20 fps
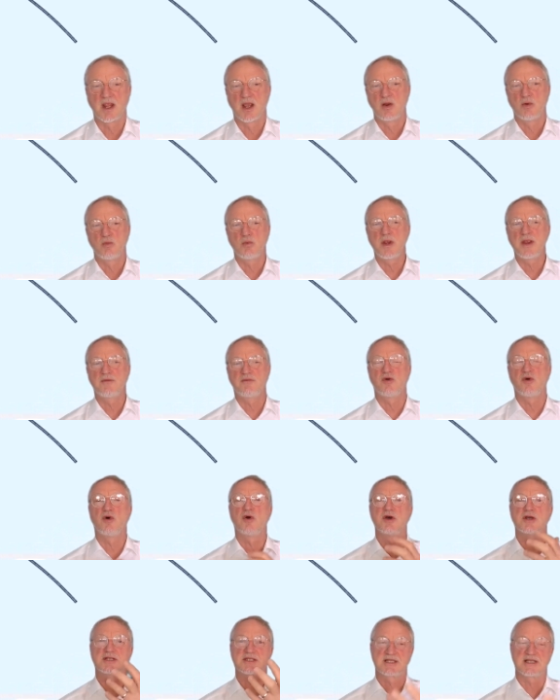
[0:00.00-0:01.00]
We
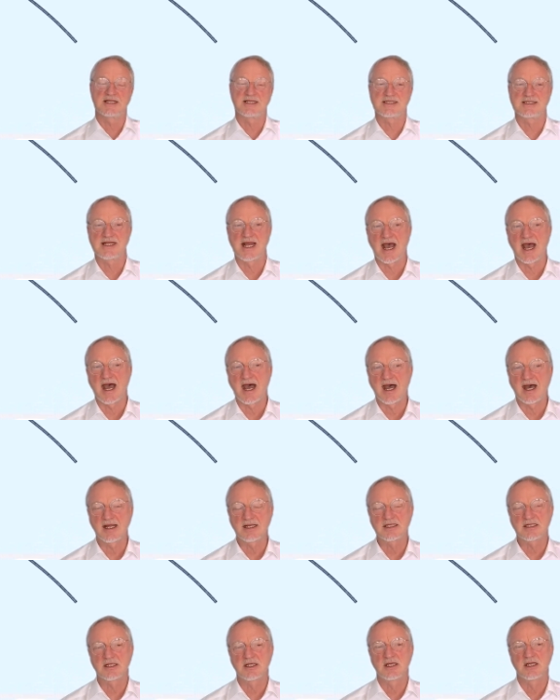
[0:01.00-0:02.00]
first
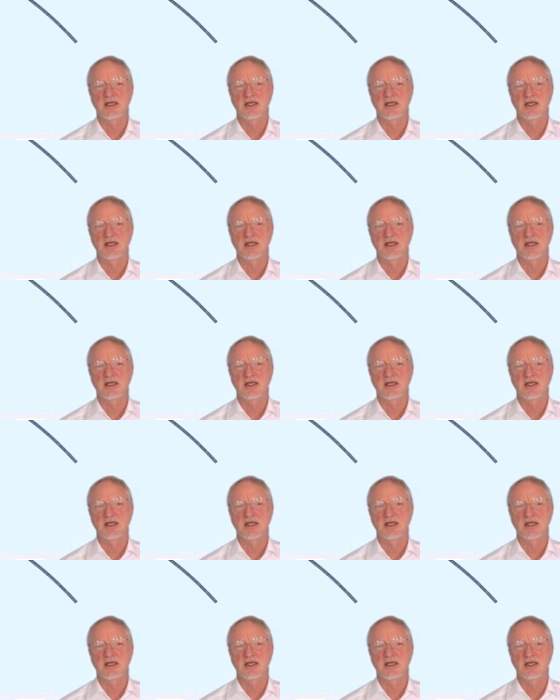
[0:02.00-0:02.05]
start